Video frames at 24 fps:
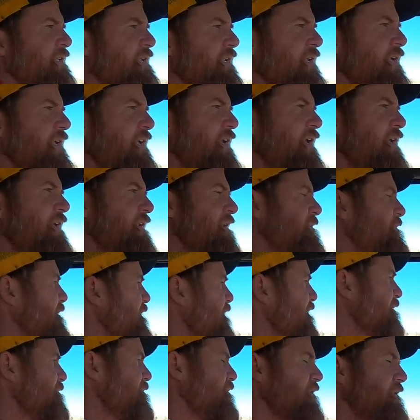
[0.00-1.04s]
in, and I'm not
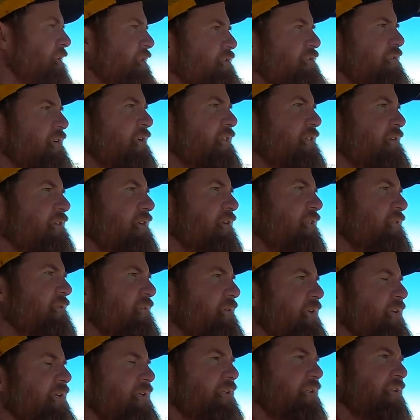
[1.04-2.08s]
going to pull a trailer all the
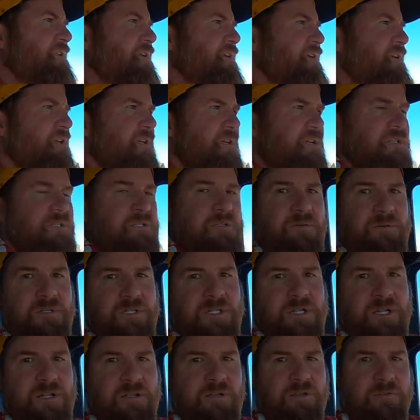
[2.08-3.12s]
way in, so we're
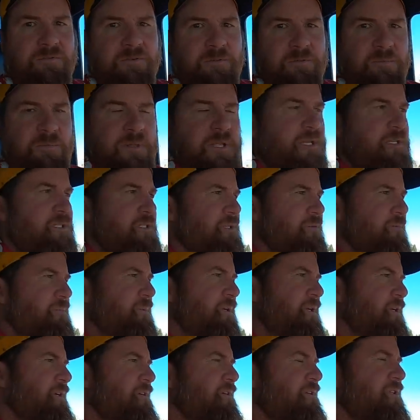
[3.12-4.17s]
just going to look for a place up
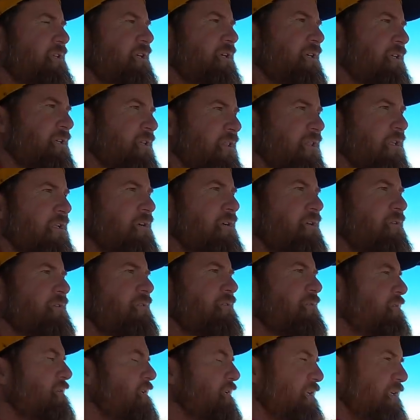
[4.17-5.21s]
here to
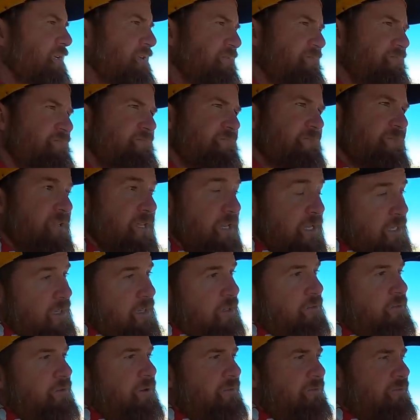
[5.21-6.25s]
unload and
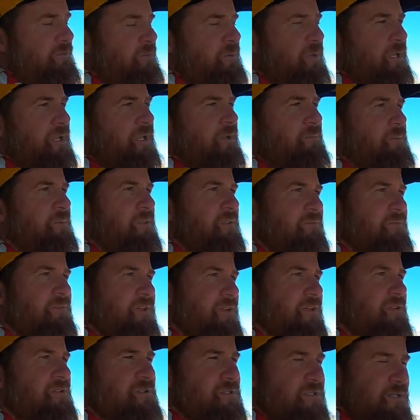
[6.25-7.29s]
load everybody up in the
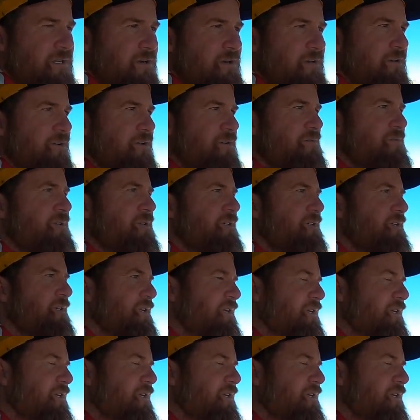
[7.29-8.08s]
vehicles that are going,